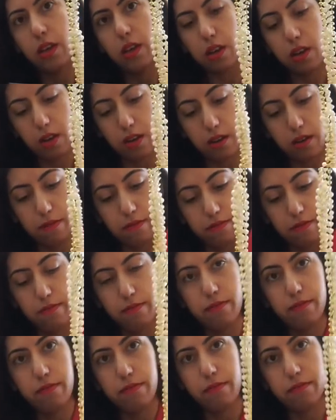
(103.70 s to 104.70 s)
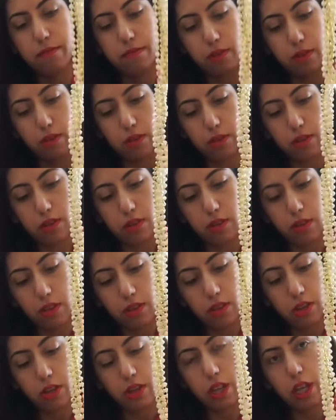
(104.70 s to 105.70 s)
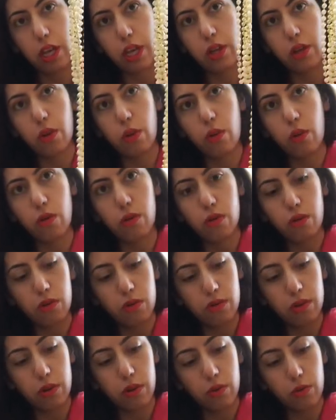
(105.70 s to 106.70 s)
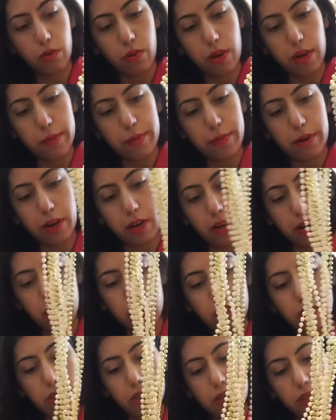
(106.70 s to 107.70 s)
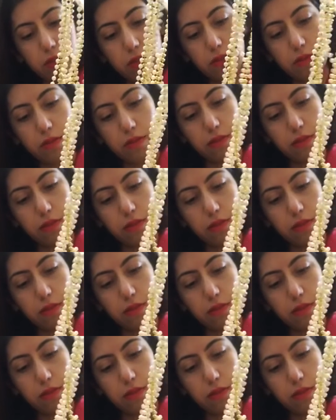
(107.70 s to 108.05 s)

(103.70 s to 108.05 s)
um they're like gold and white pearls